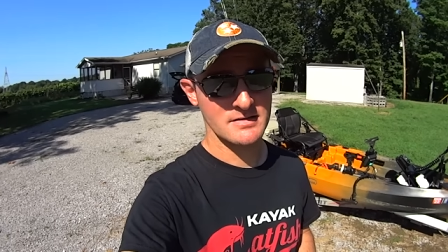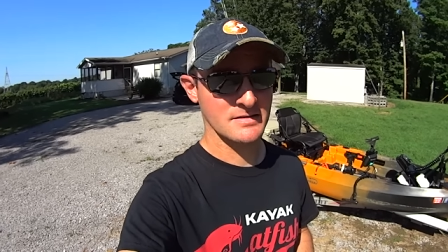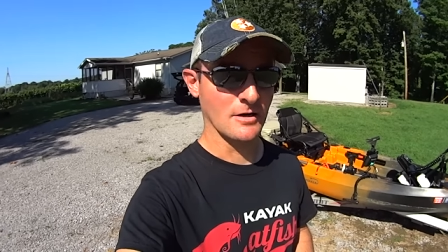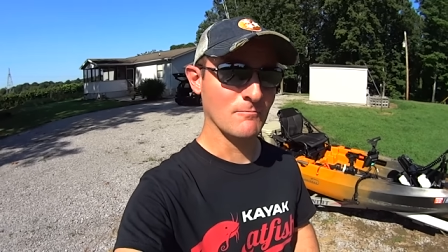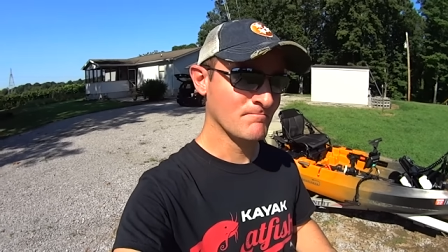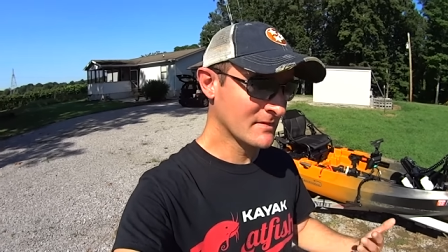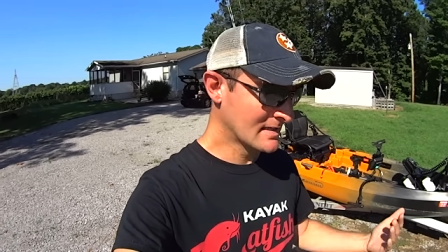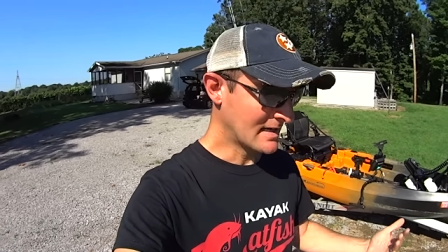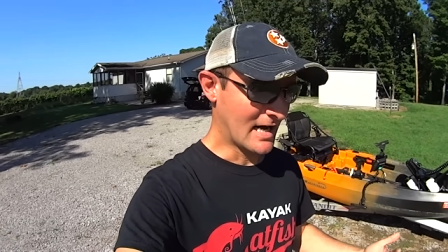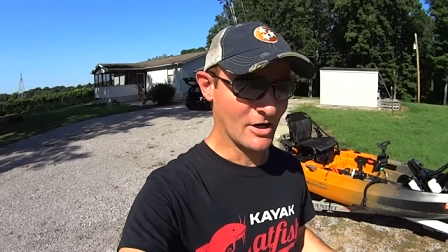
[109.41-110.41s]
So
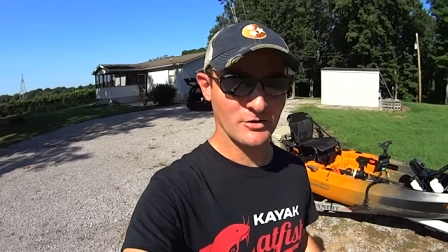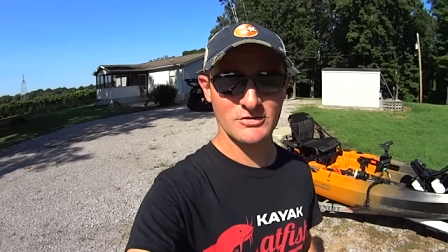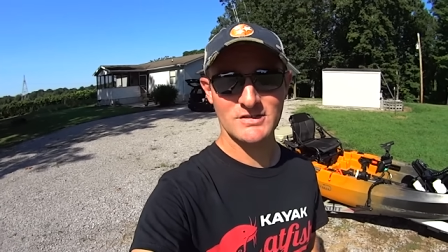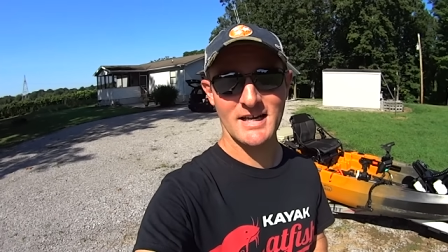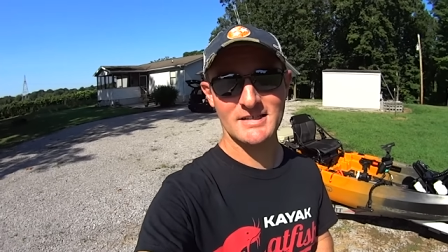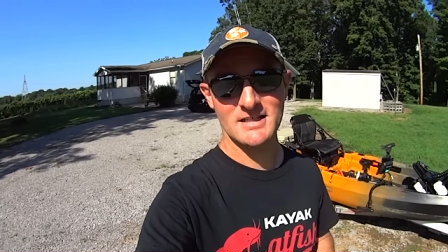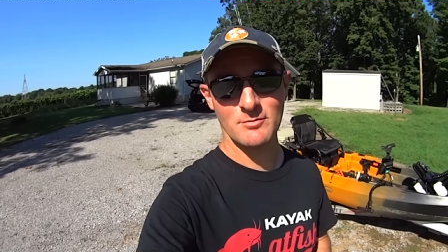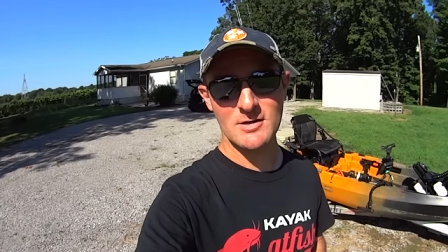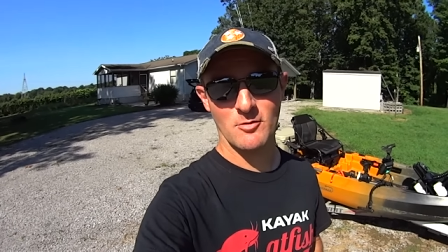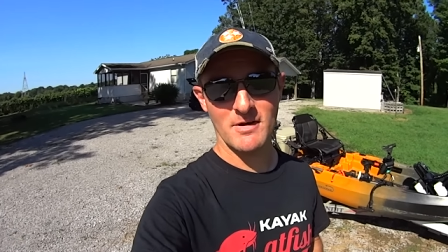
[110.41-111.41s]
I understand
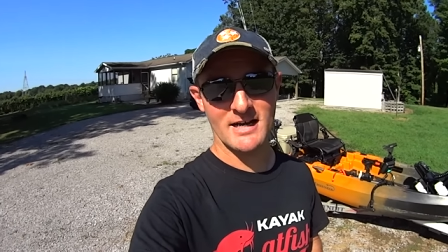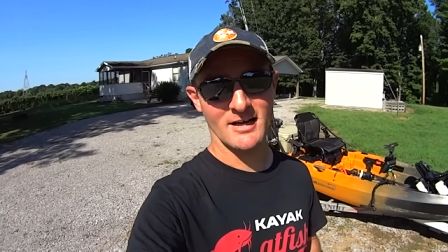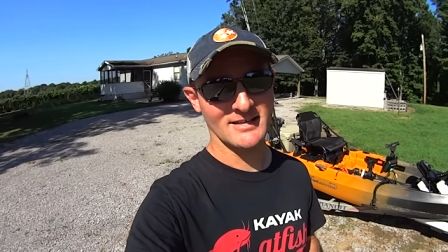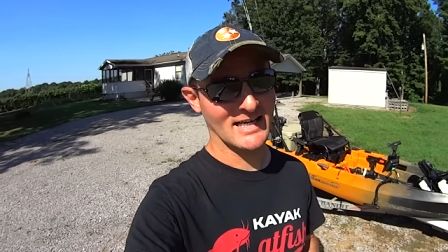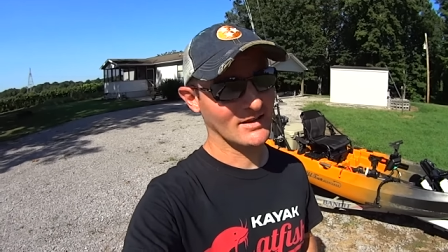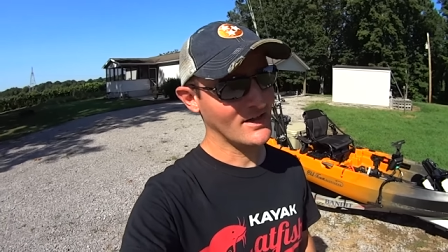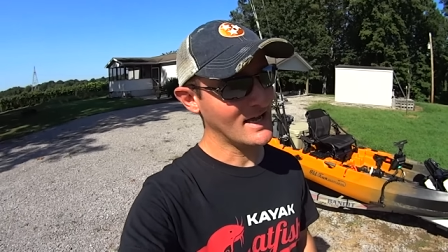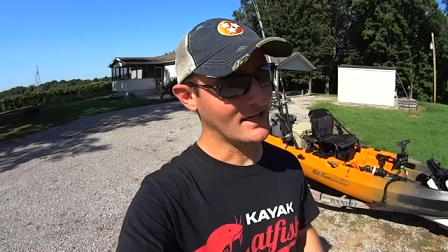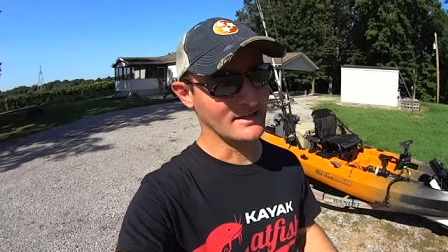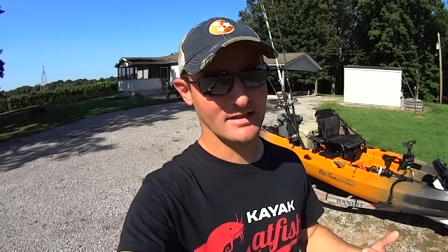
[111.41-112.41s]
some people may not like
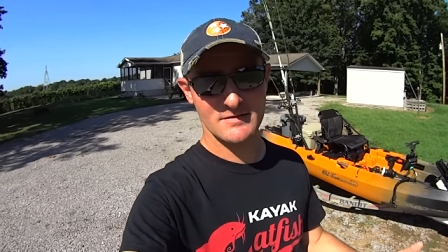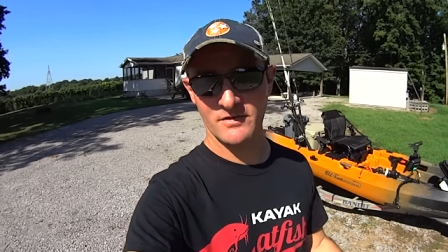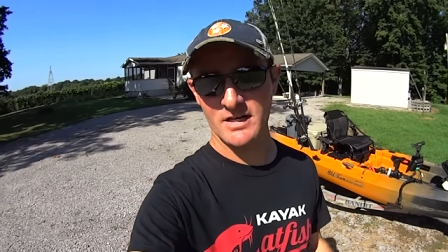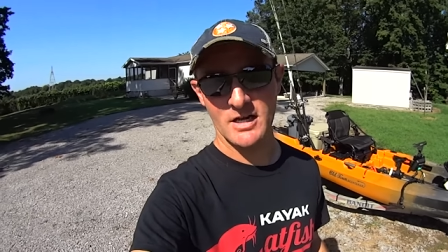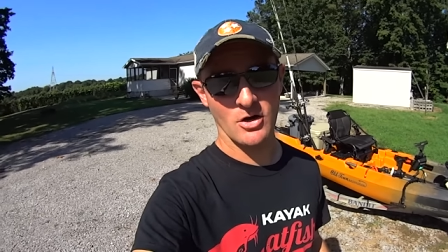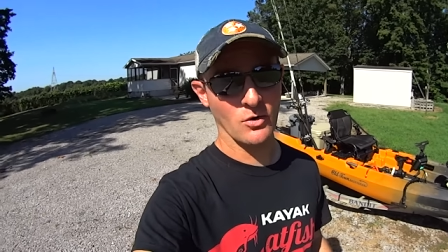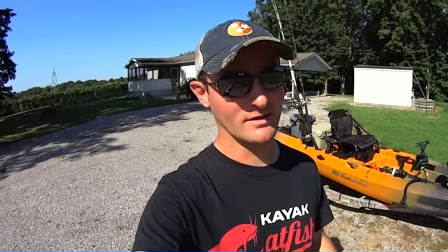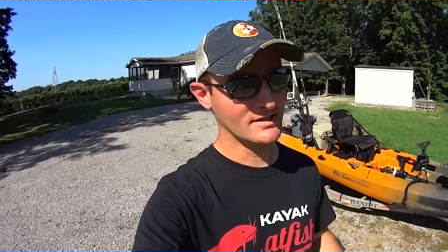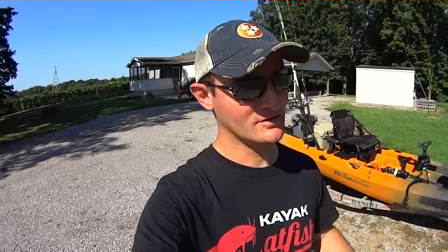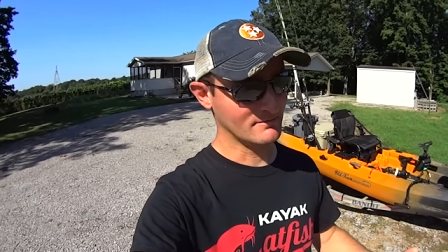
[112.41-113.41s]
that, and this video
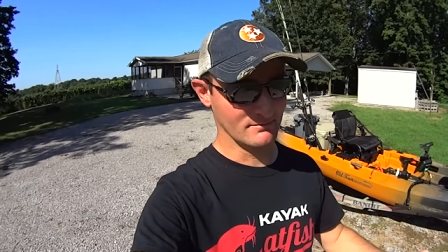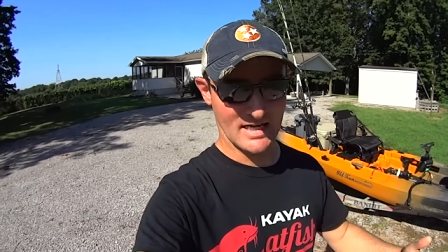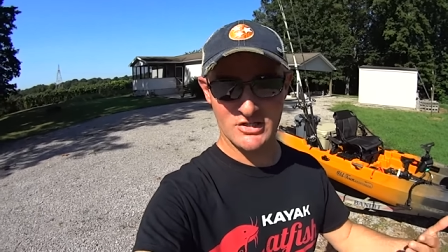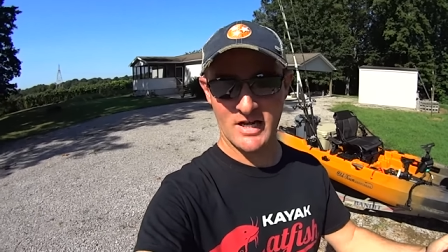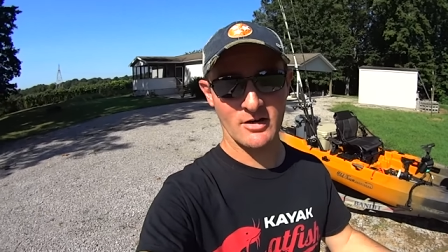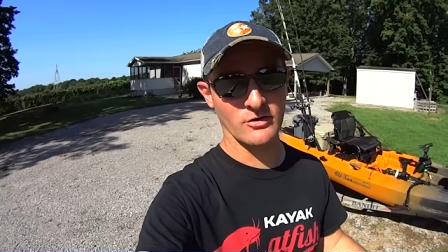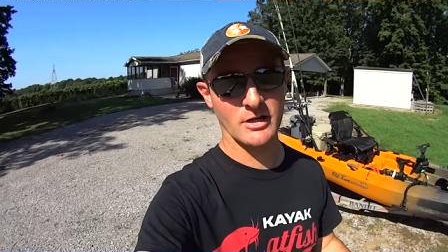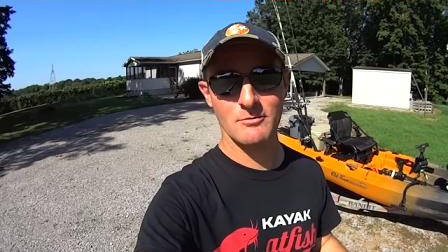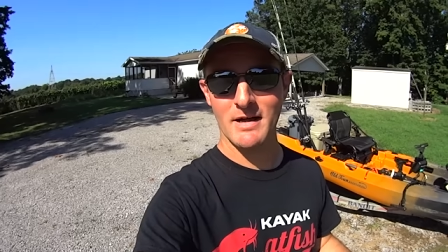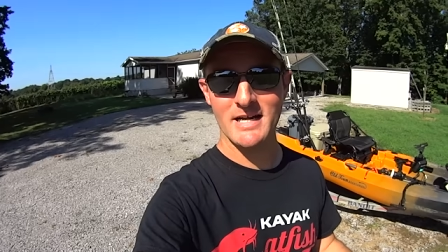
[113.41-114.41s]
and my channel
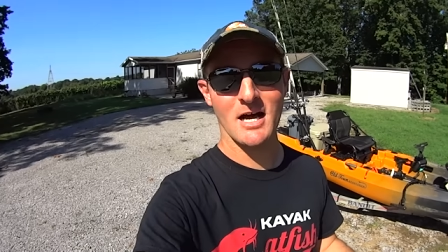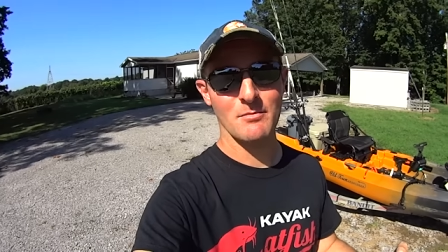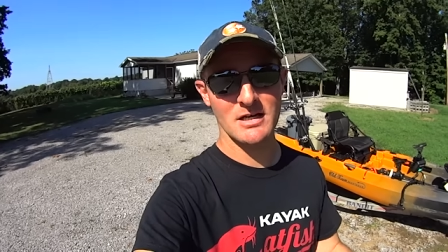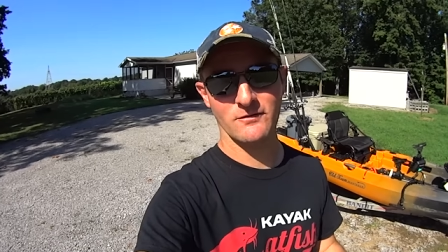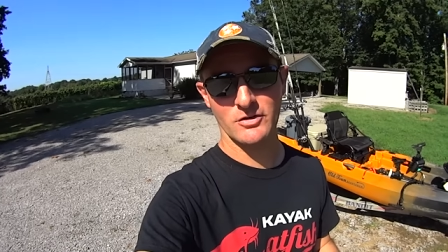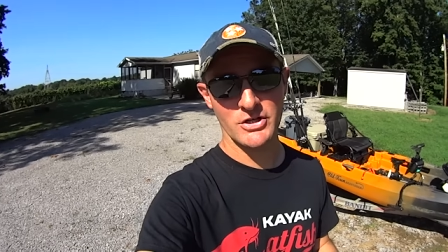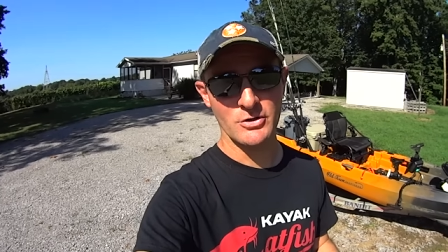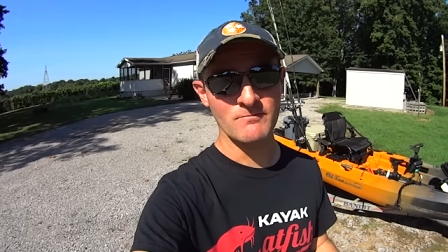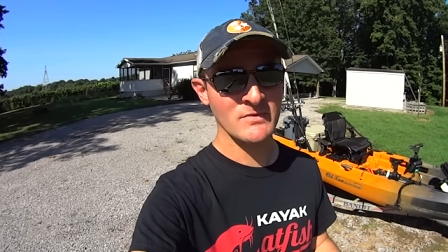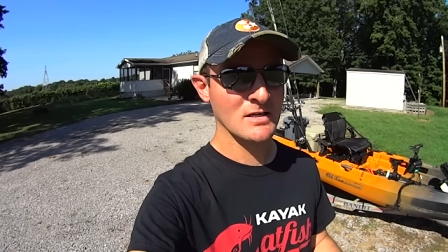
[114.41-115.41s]
here may not be for you,